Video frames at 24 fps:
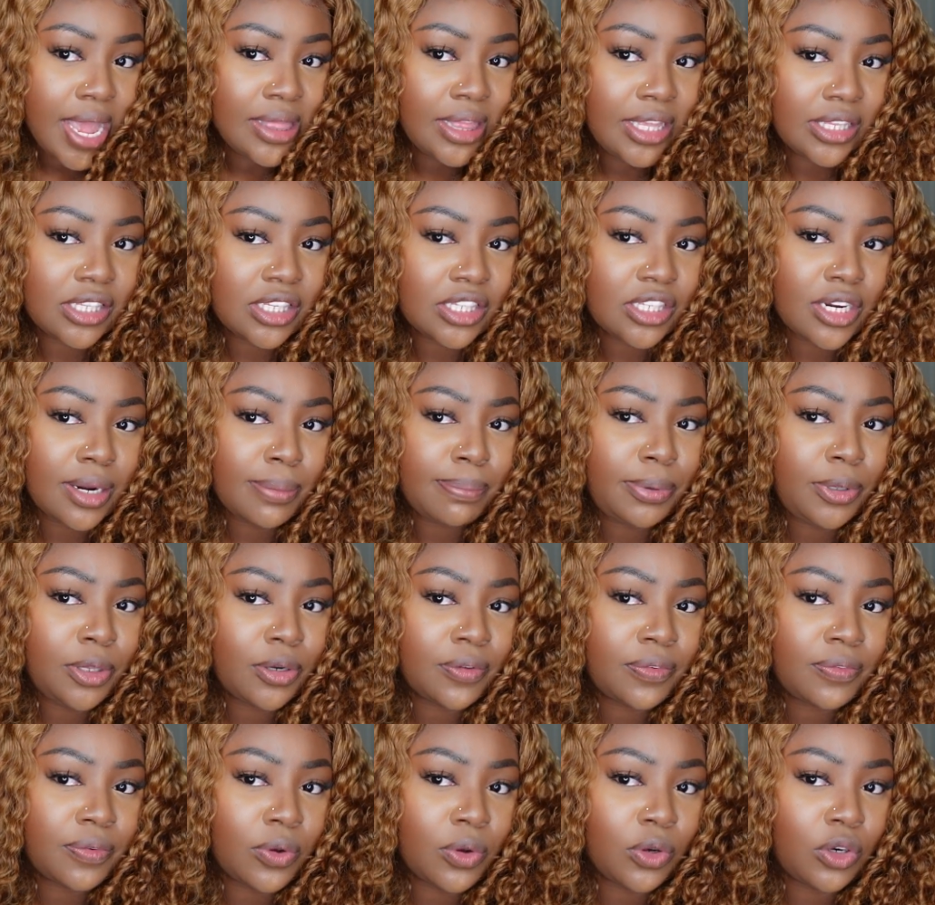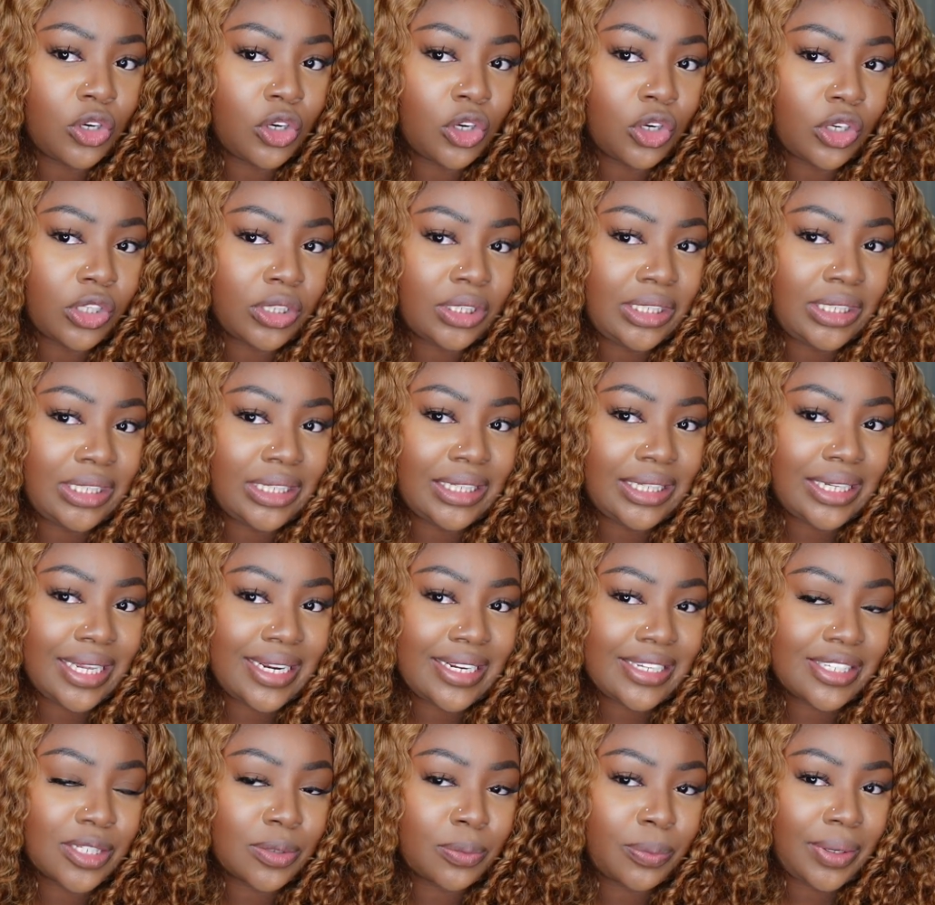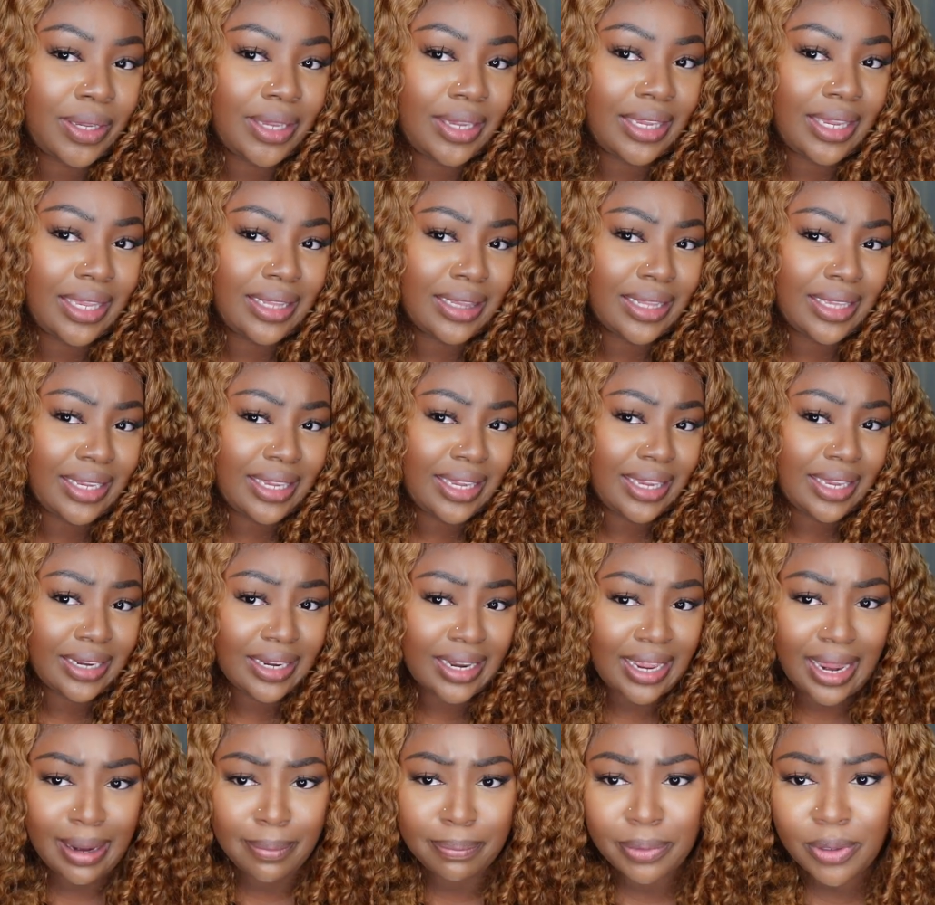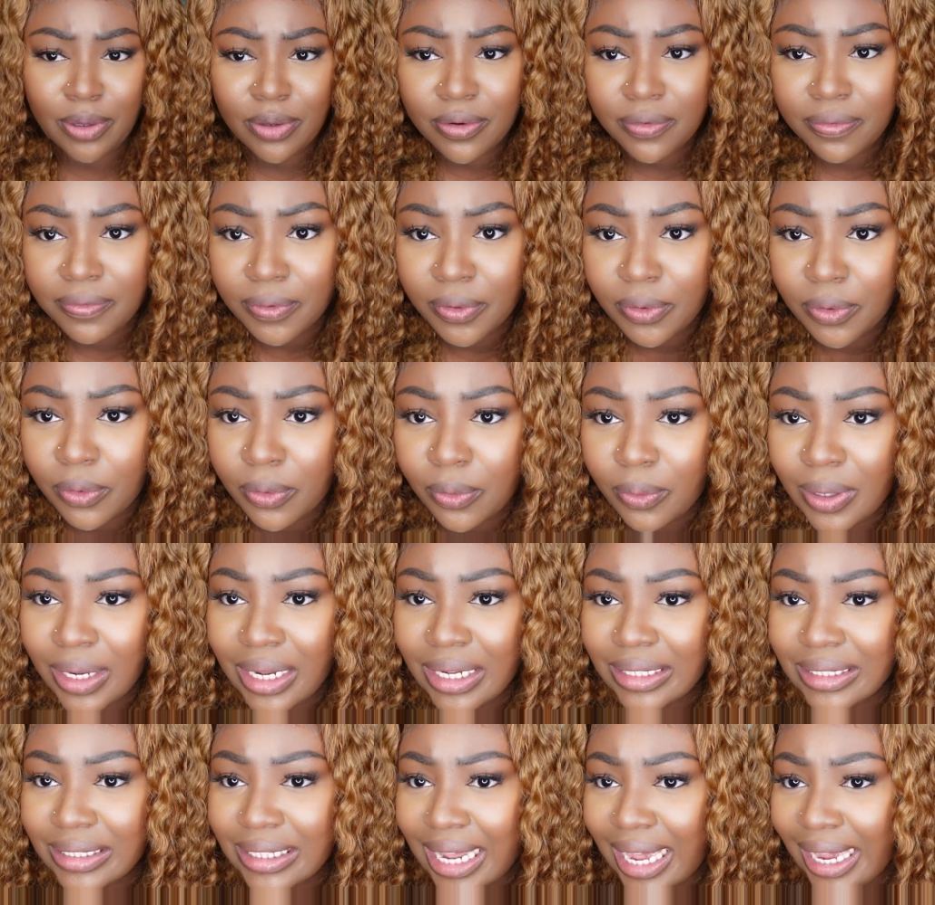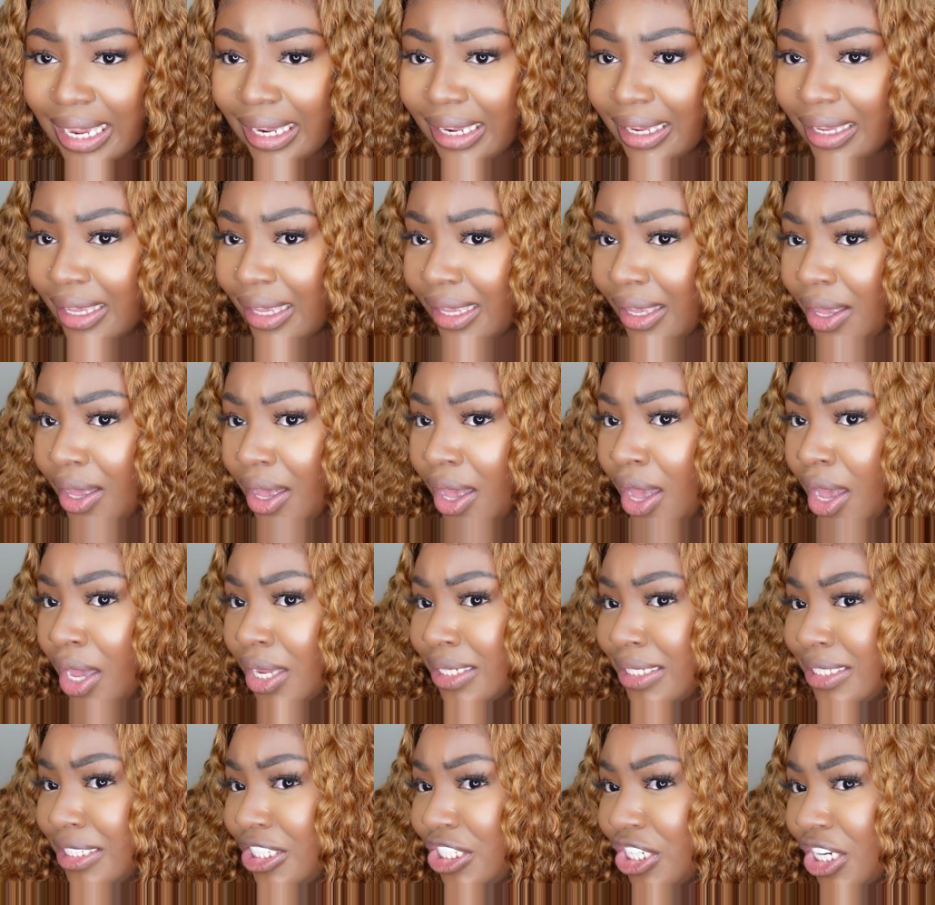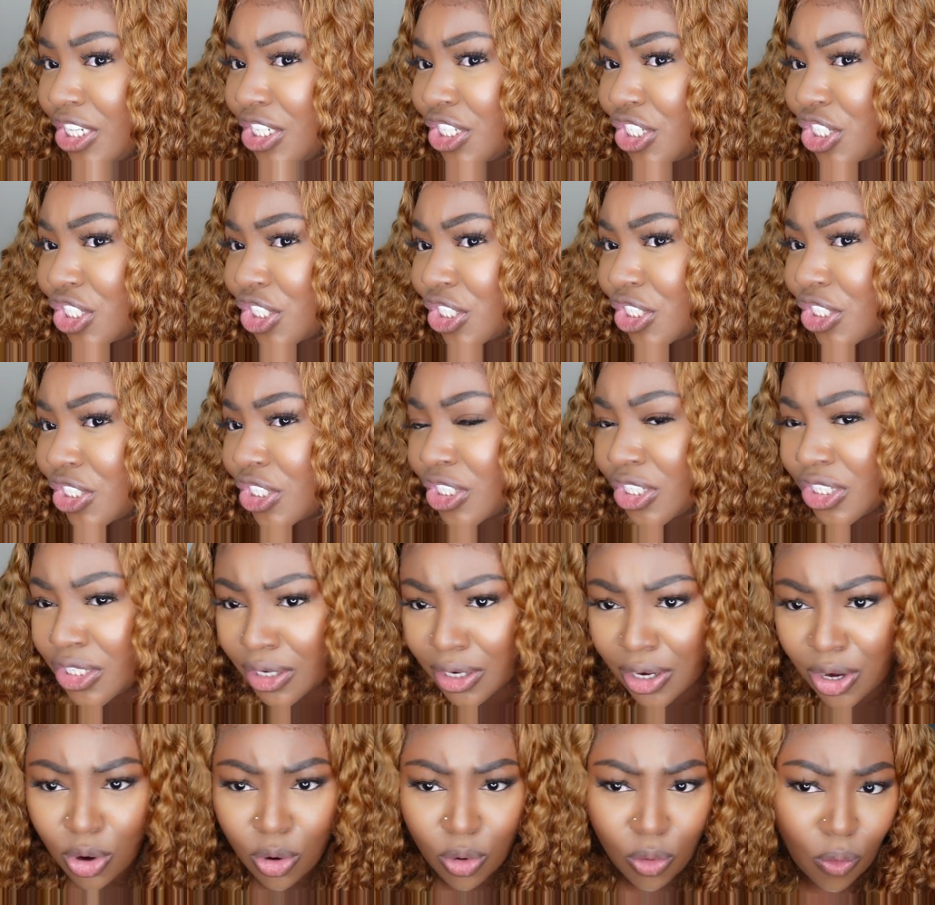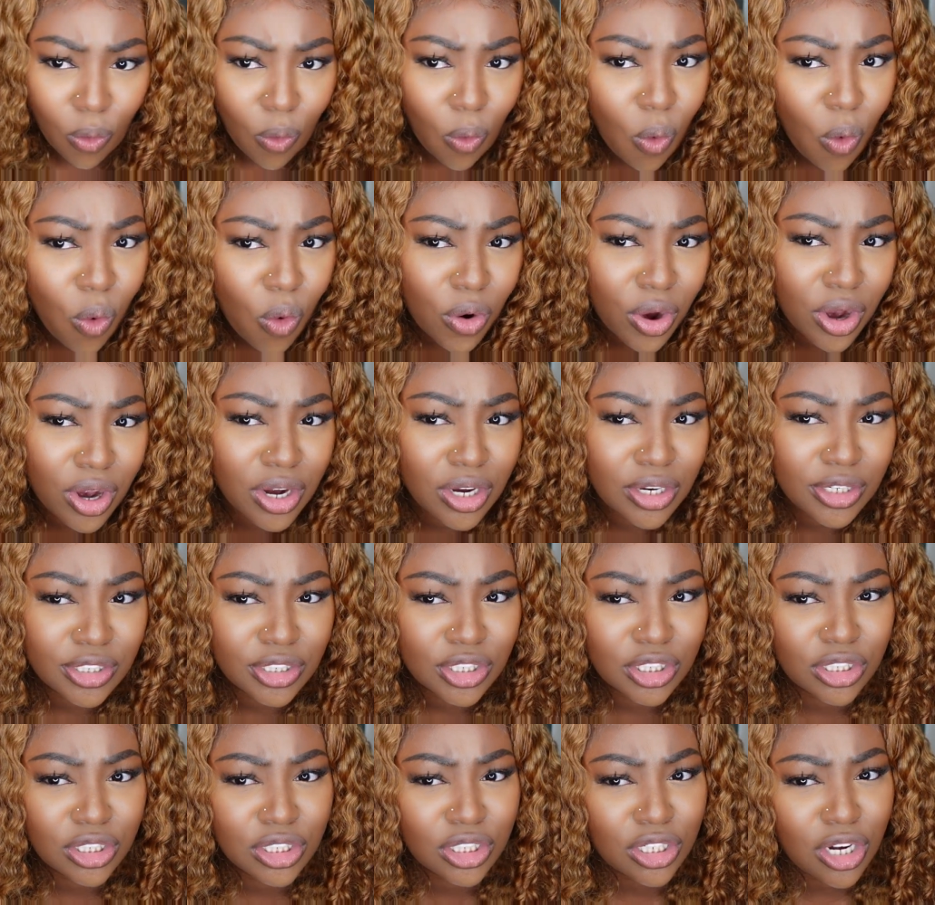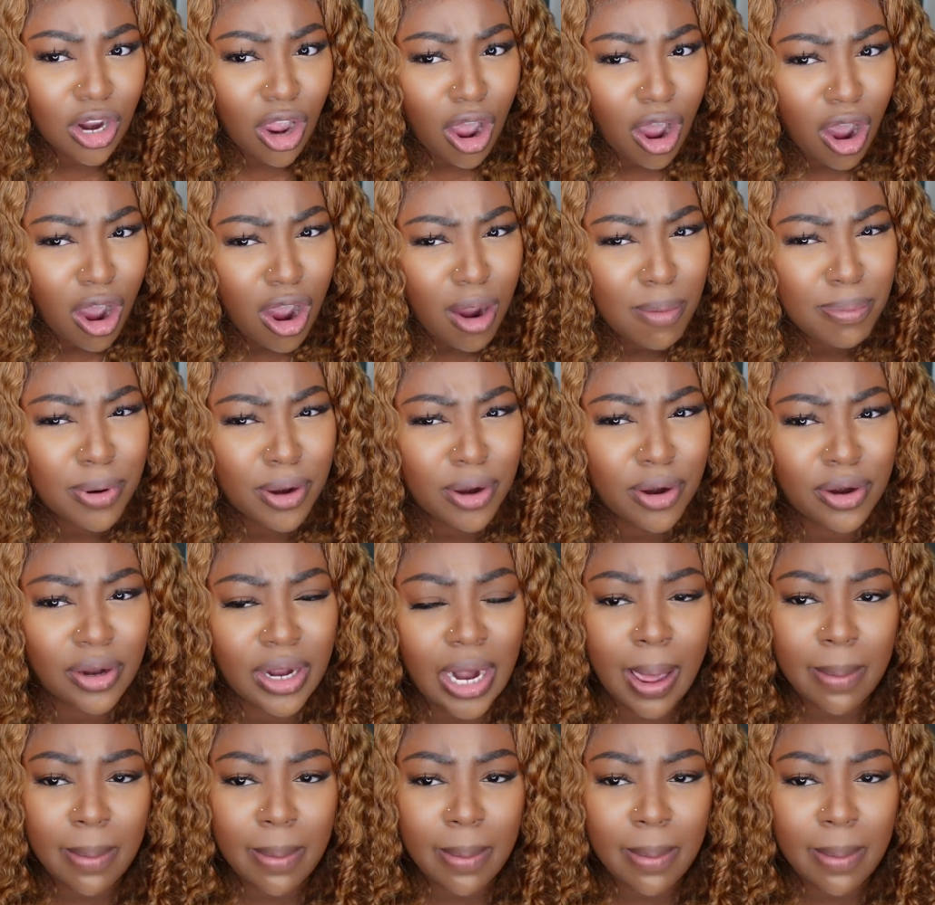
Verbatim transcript: This is their beautiful curly lace wig, and again, a beautiful like ginger orange, auburn.